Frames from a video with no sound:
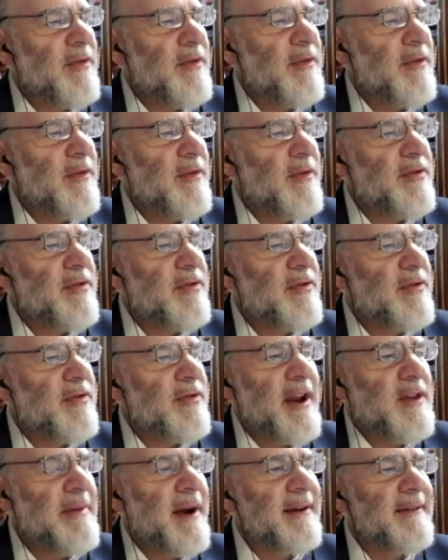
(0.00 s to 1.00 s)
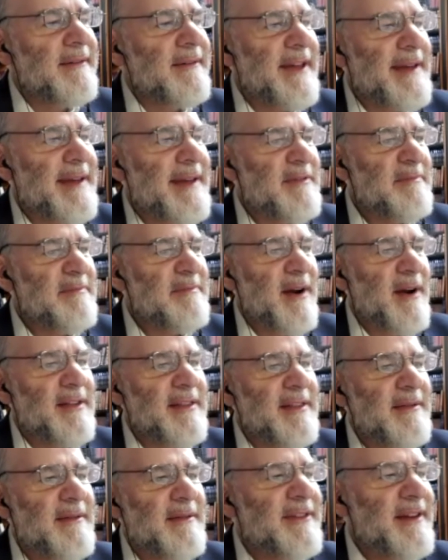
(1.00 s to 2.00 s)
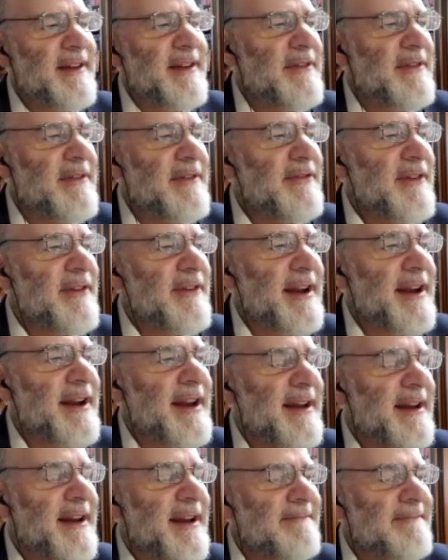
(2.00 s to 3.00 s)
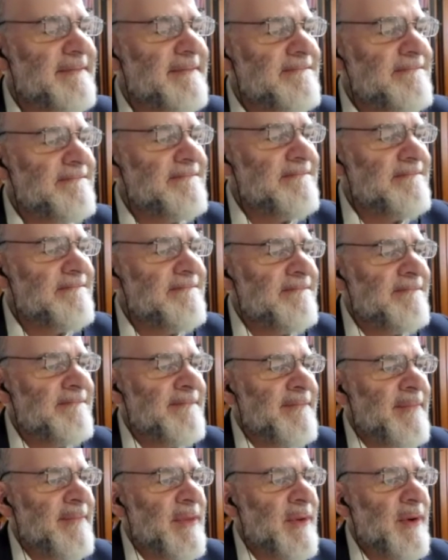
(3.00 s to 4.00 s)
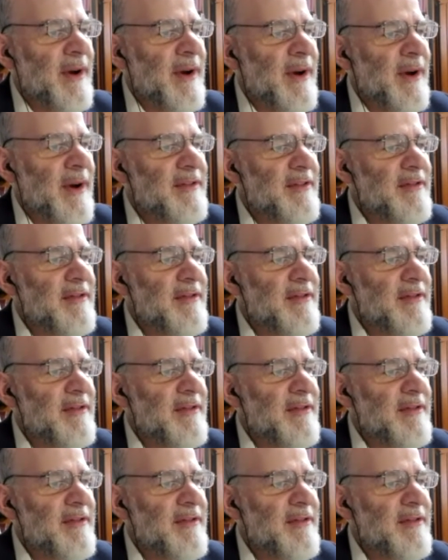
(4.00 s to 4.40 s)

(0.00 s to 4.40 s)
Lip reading: the new parak, famous parak that we say every Friday night. Right, this is a